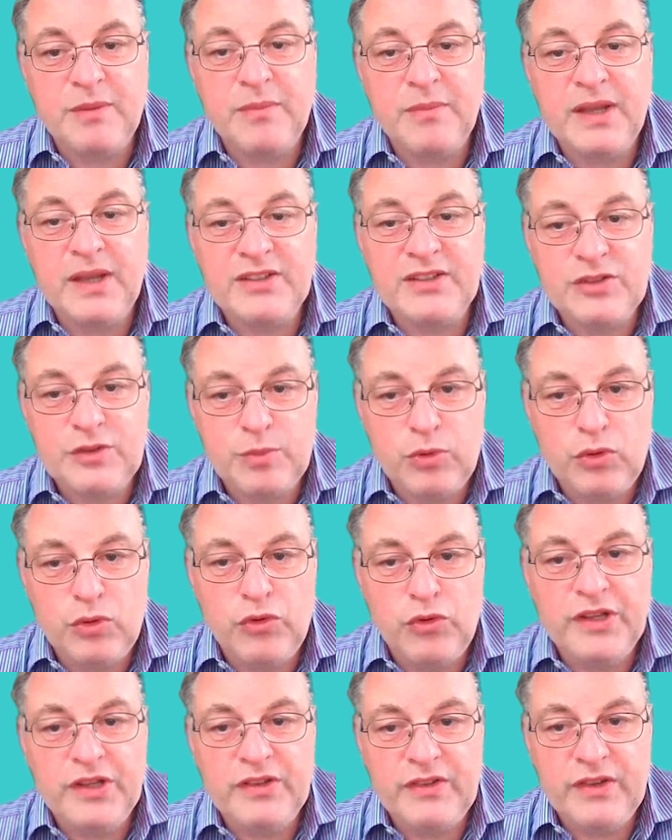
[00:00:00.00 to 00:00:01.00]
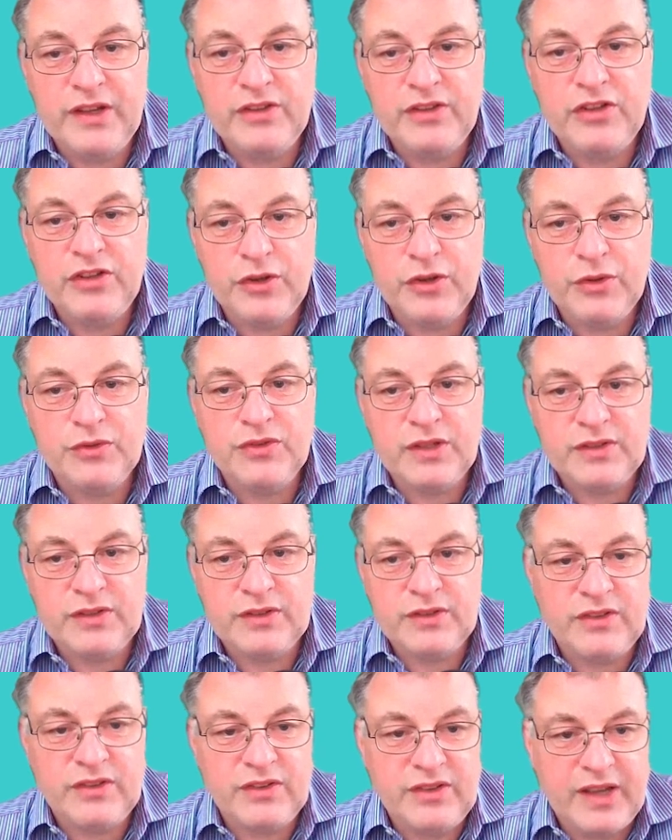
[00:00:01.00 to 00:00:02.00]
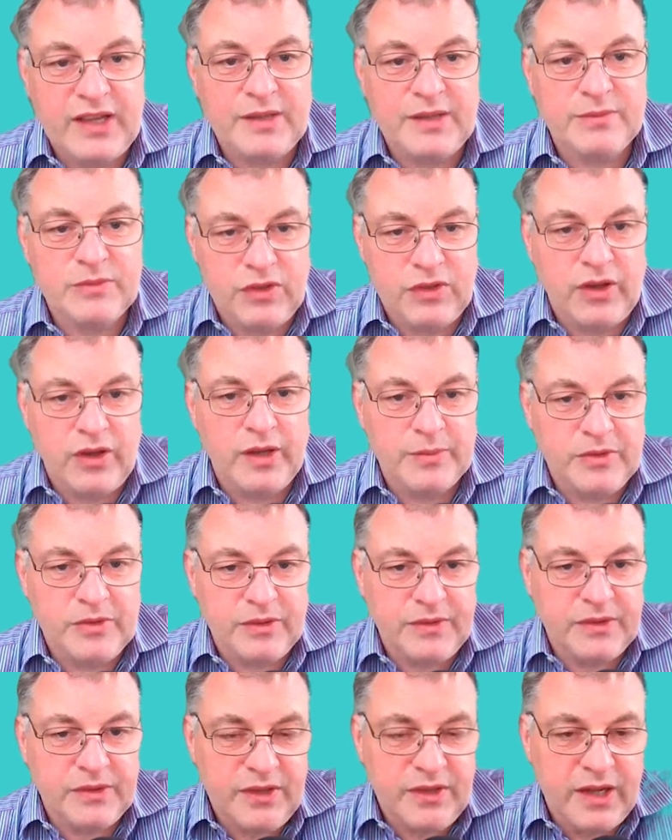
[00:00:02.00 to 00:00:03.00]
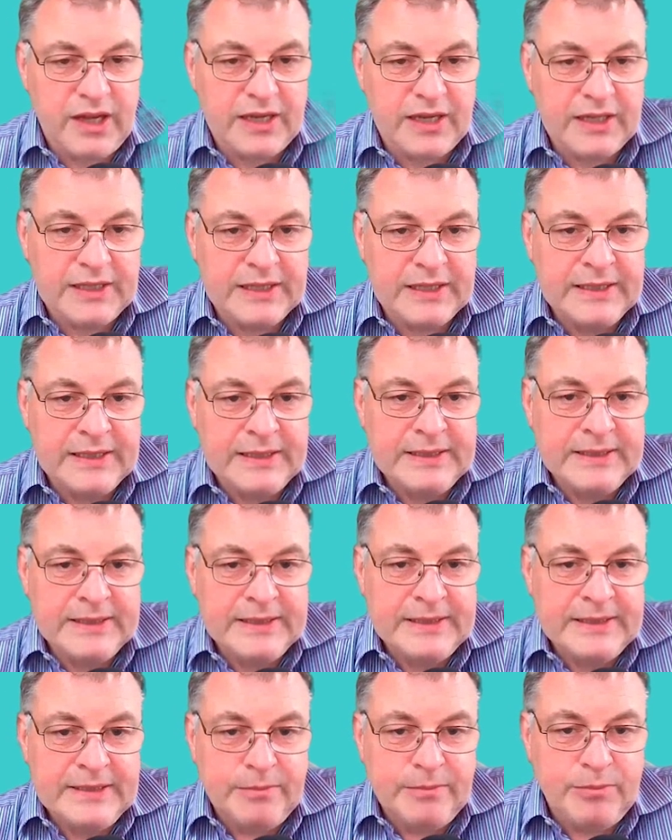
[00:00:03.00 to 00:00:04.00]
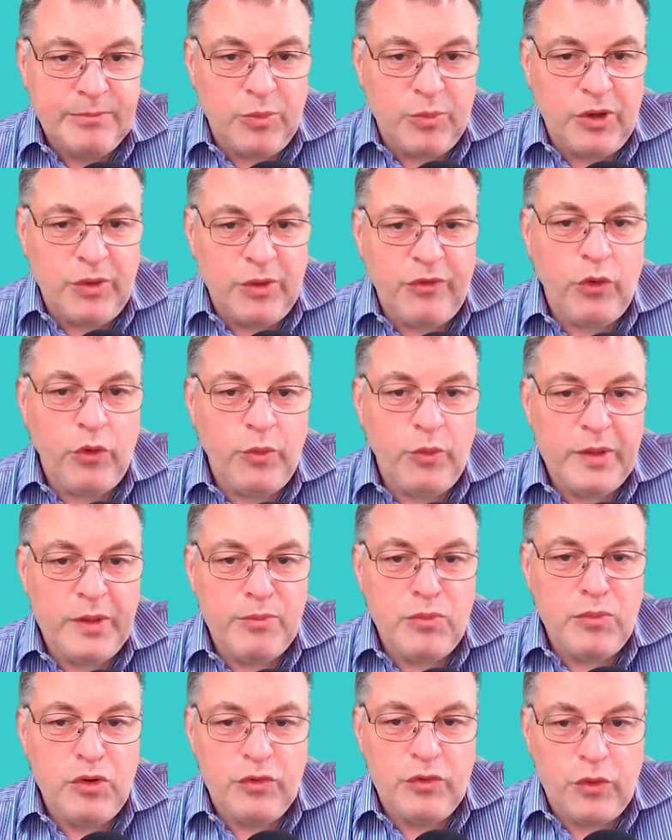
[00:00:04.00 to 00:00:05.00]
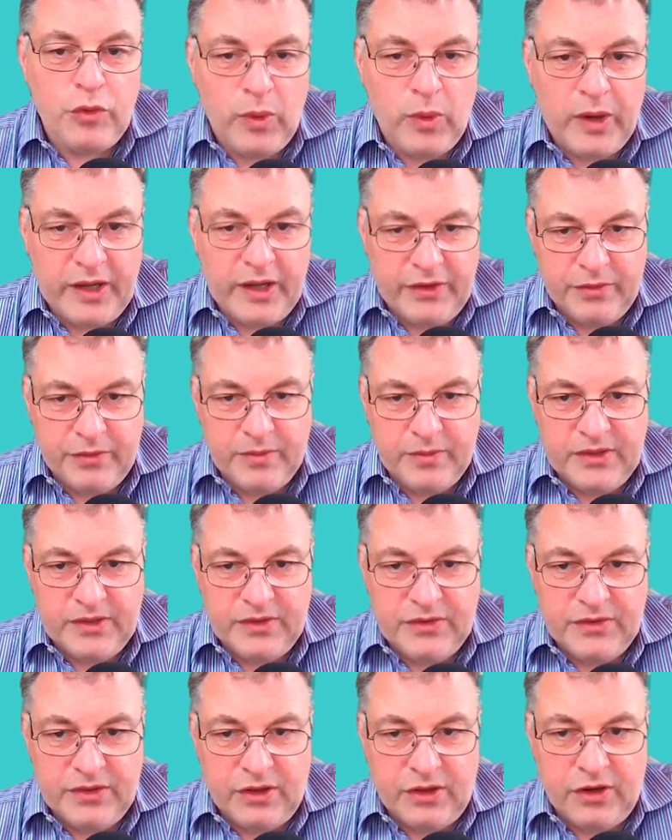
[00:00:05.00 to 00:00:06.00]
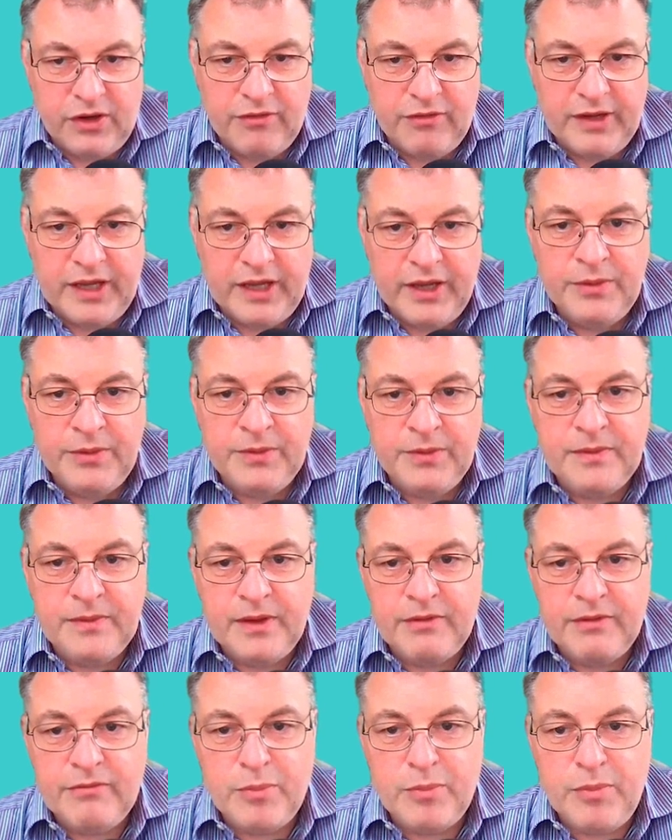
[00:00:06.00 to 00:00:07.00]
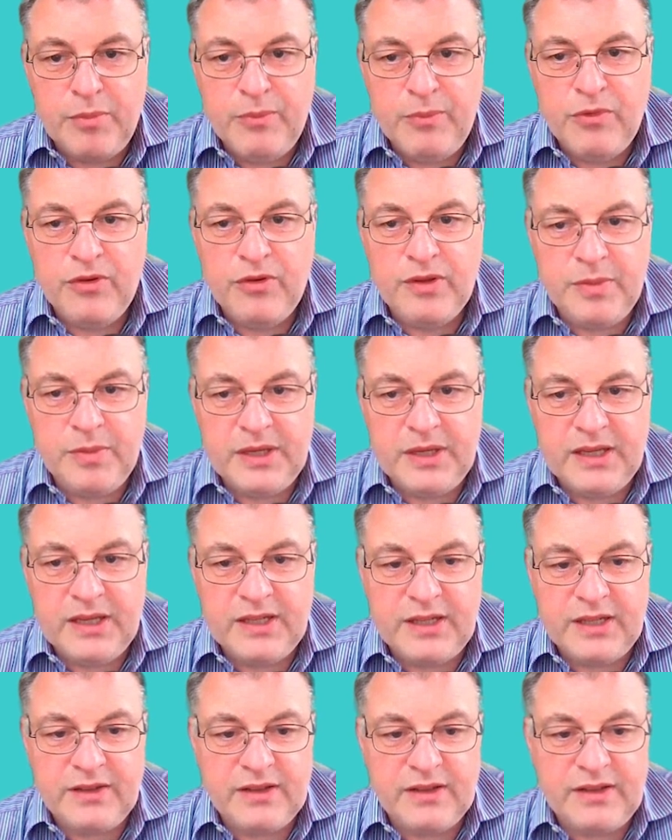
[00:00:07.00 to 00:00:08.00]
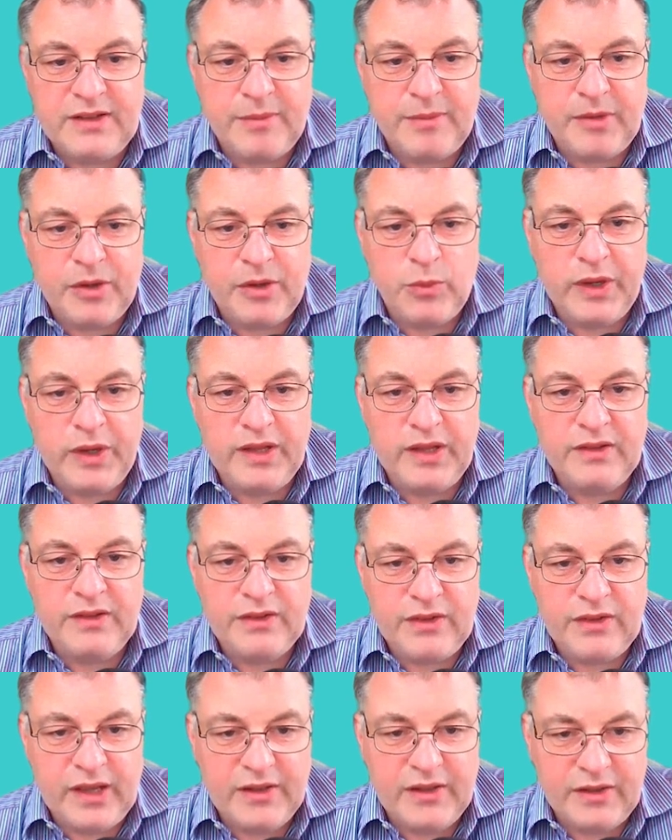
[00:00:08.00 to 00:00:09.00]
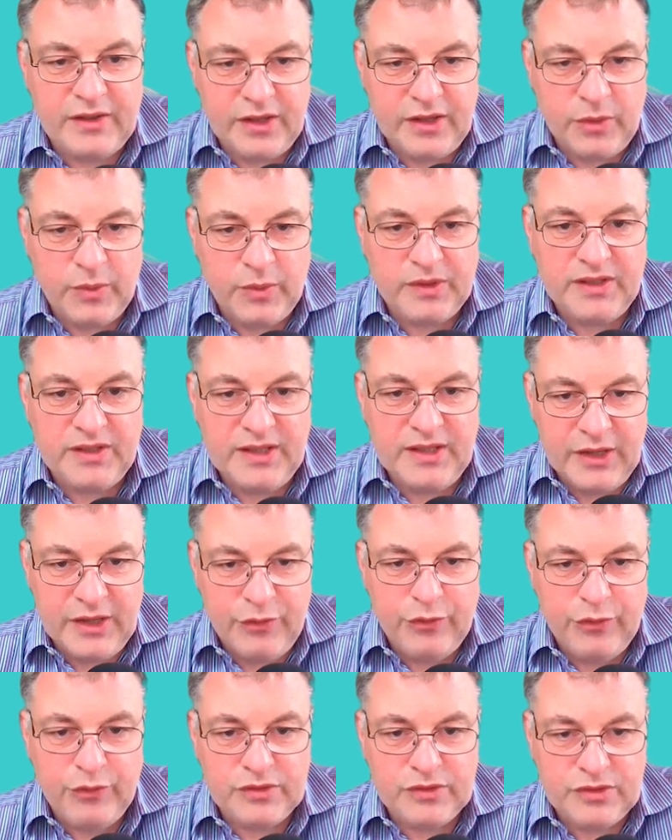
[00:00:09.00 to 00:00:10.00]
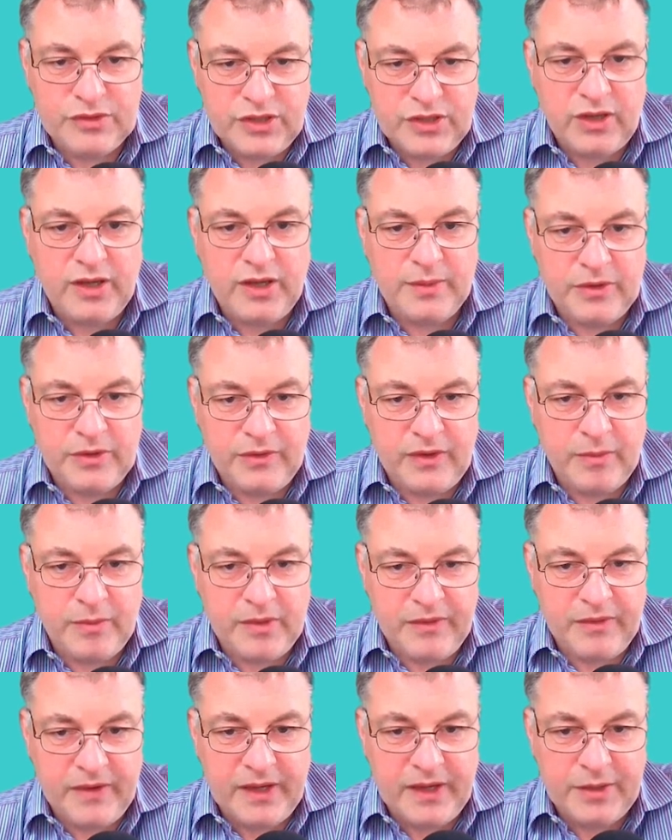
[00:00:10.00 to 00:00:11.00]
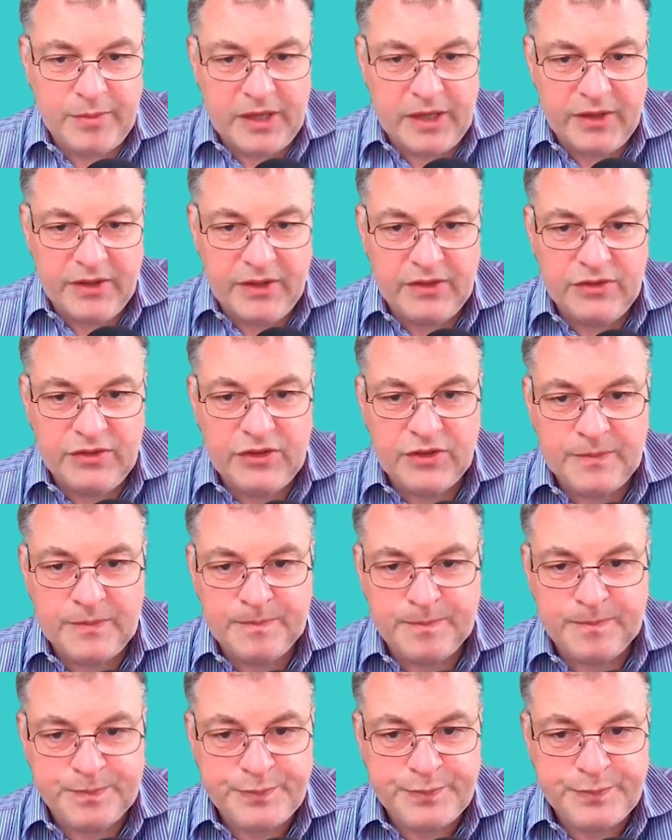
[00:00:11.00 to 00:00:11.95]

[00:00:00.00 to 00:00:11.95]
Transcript: can be exploited using the same types of attack. But before we move away from this scenario, remember at the beginning of the demo, we said that there were different types of MFA methods,